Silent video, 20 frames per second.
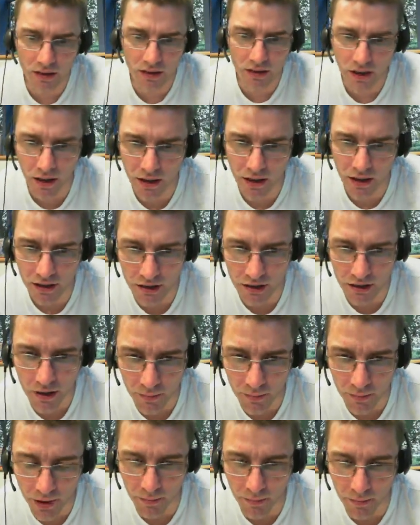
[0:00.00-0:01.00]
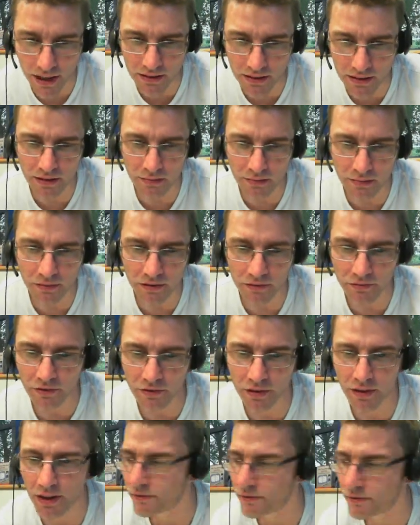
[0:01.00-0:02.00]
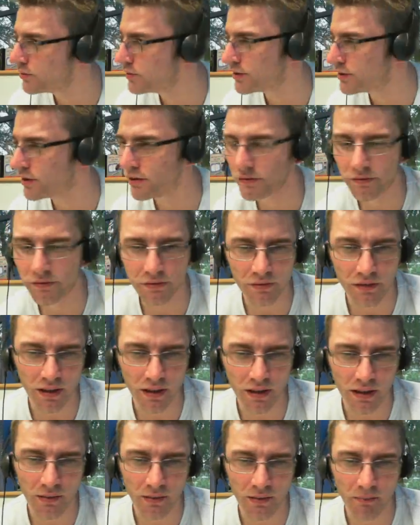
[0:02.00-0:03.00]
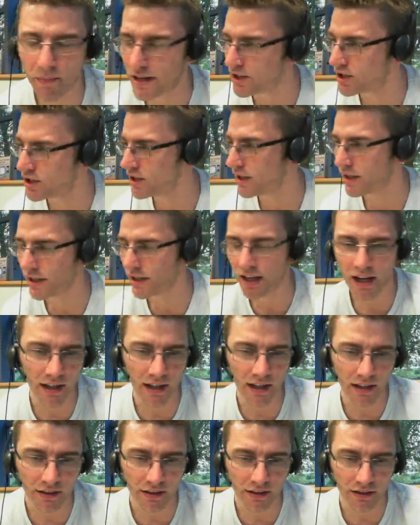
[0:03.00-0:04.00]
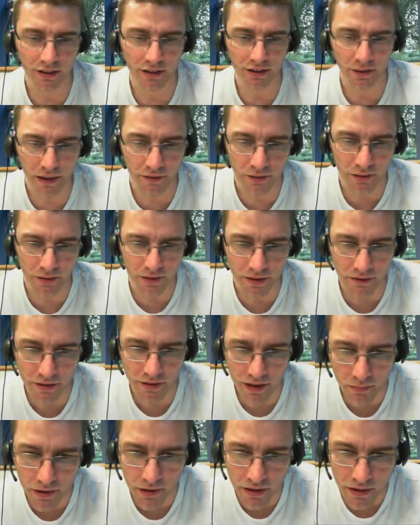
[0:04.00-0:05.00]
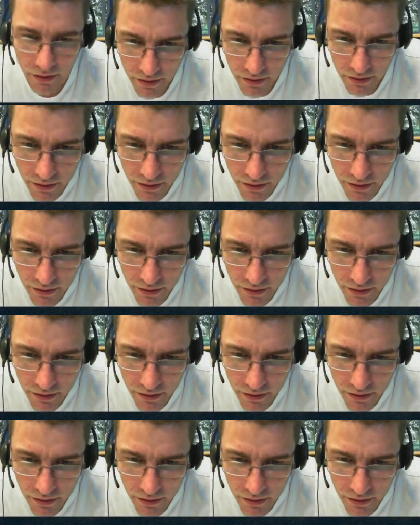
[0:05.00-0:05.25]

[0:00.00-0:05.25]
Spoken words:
No, I'm not maxed. I'm a few levels off magic and 2 levels off summoning.